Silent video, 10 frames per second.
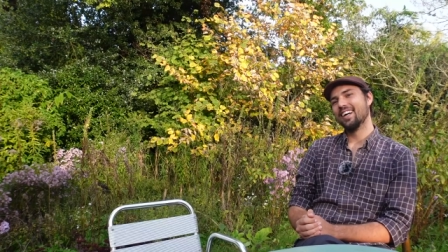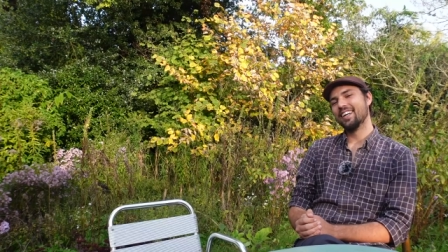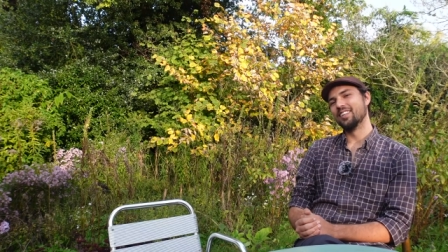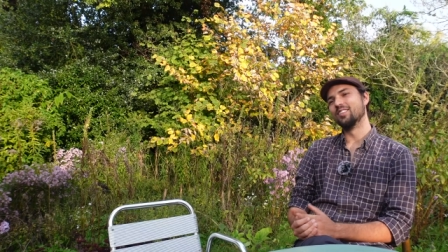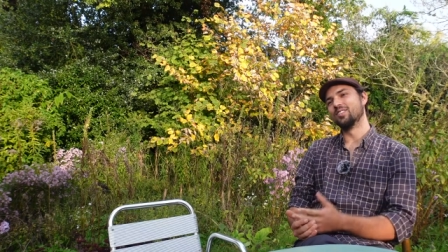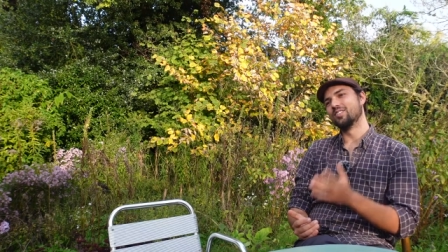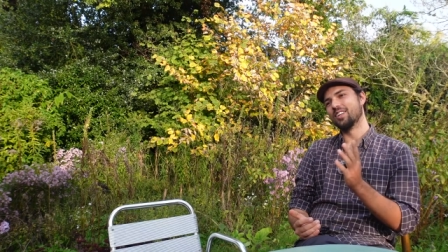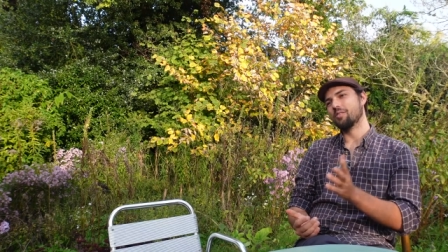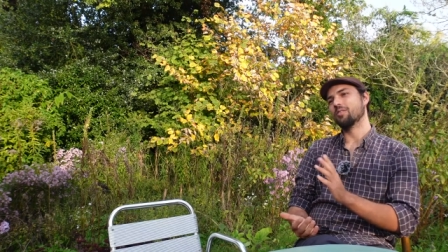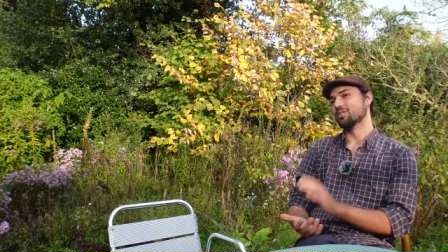And
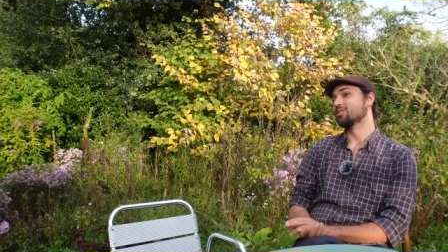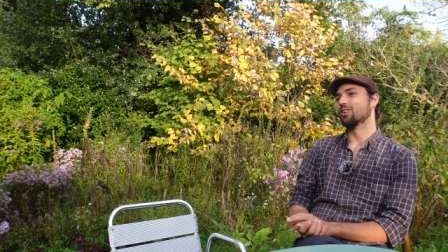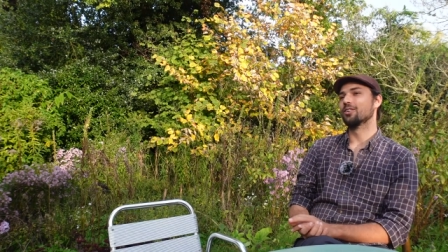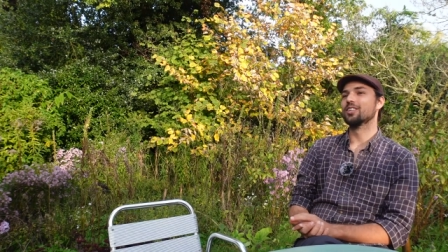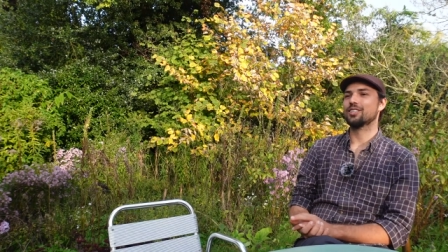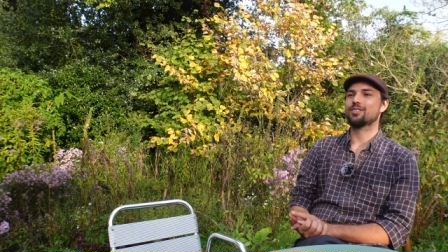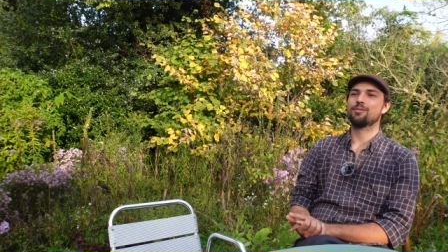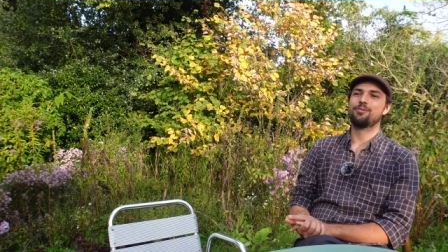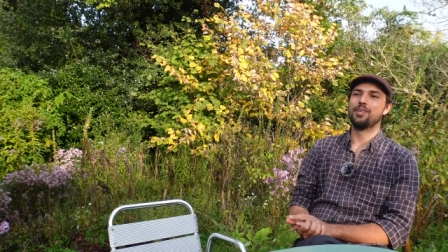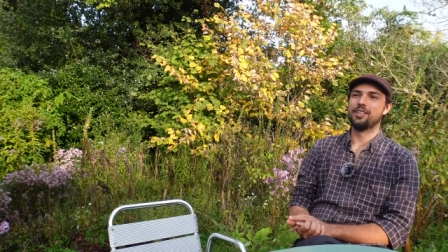today we're also showing this
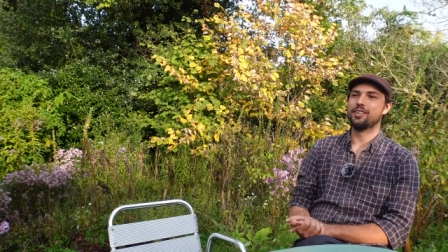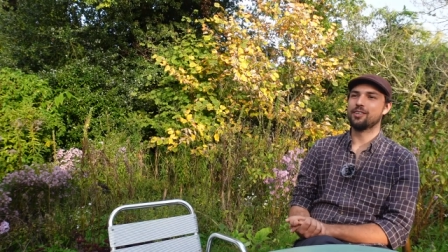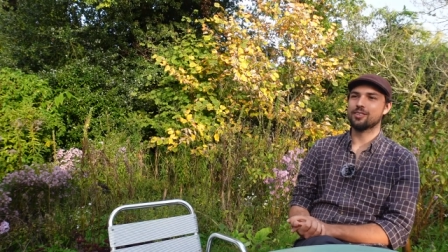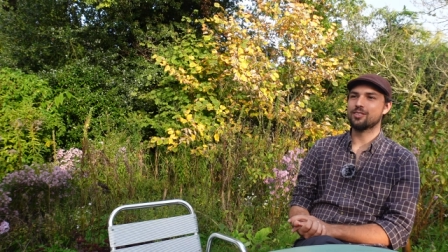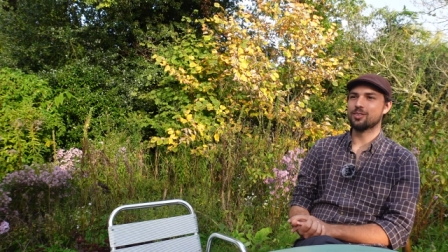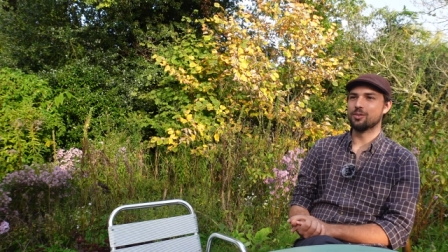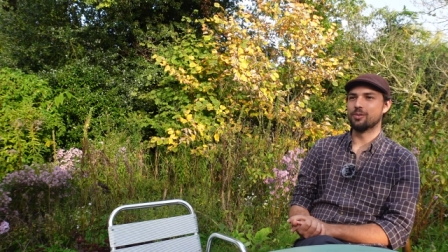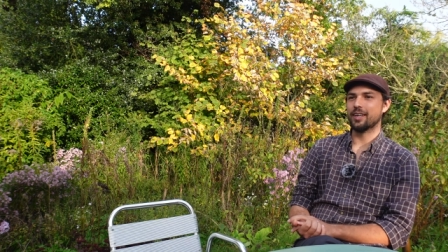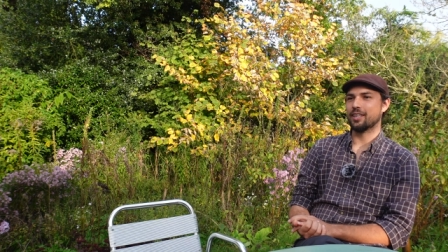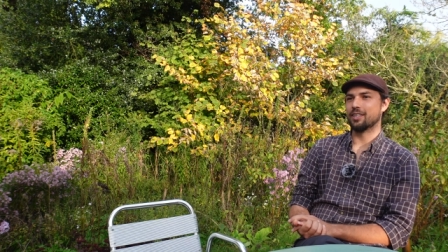video
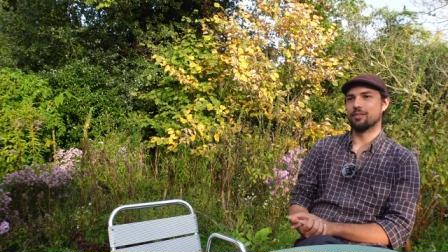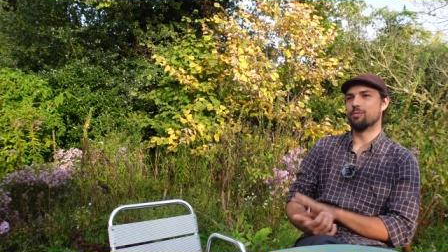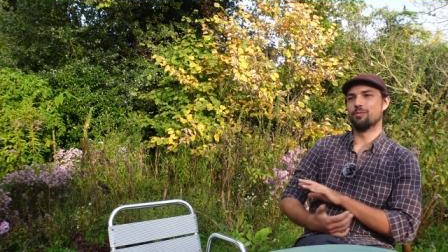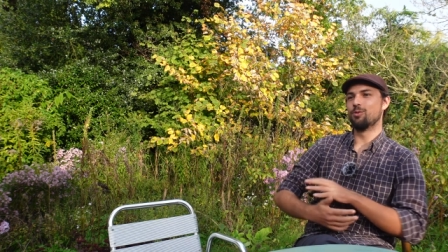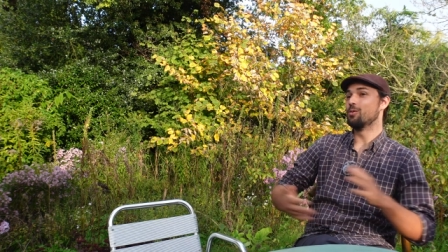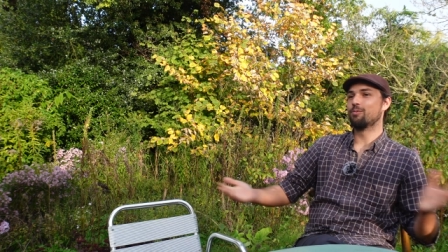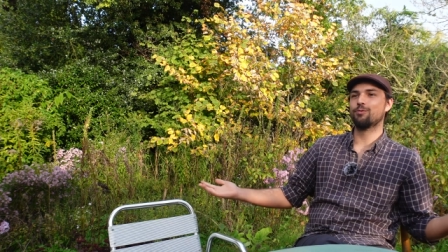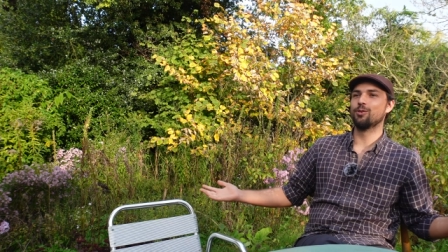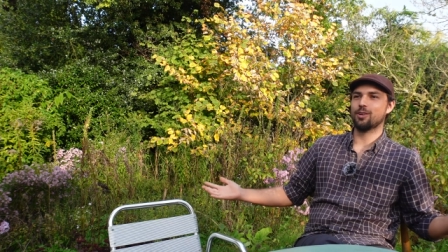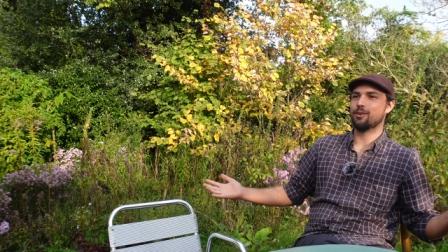to a room
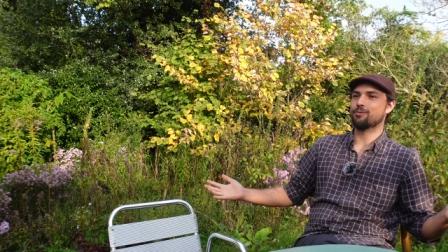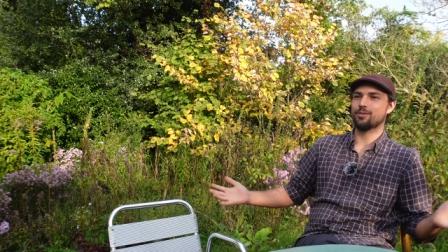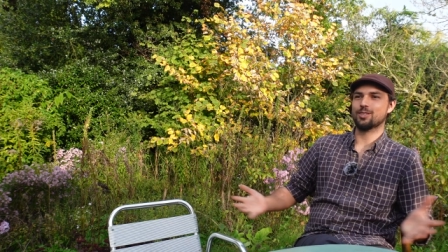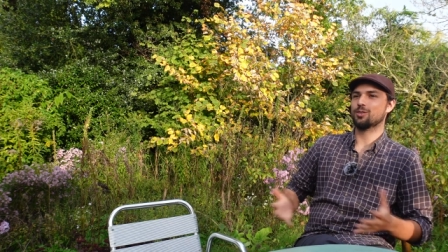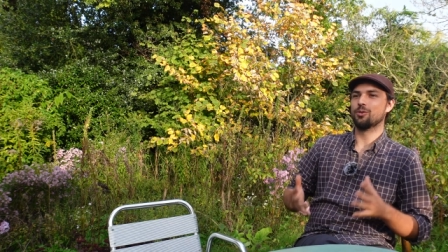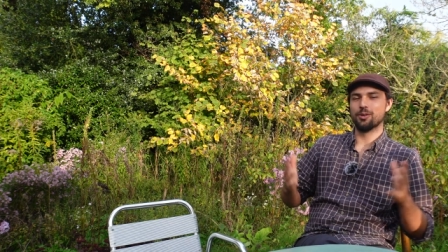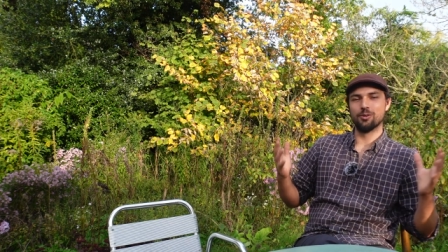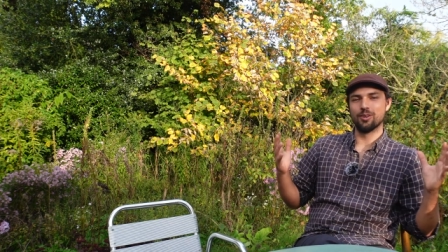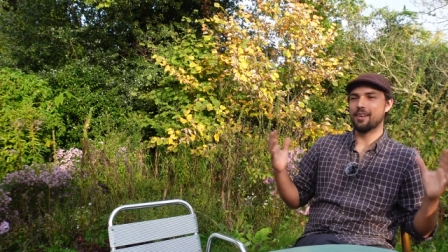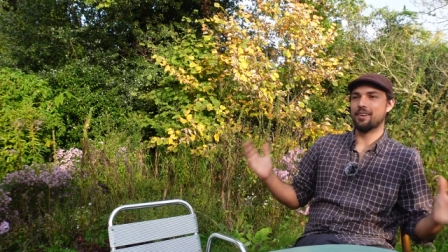full of
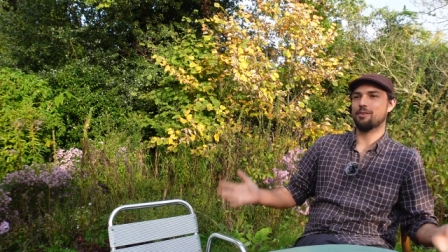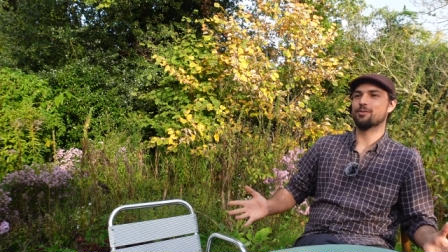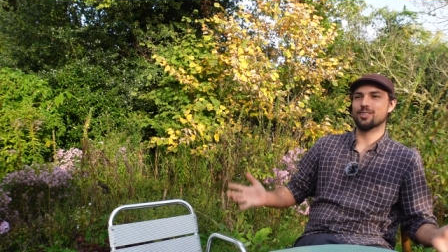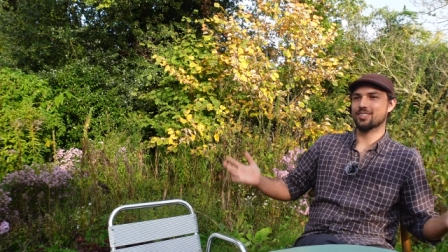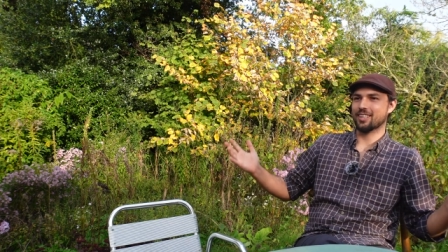soil lovers,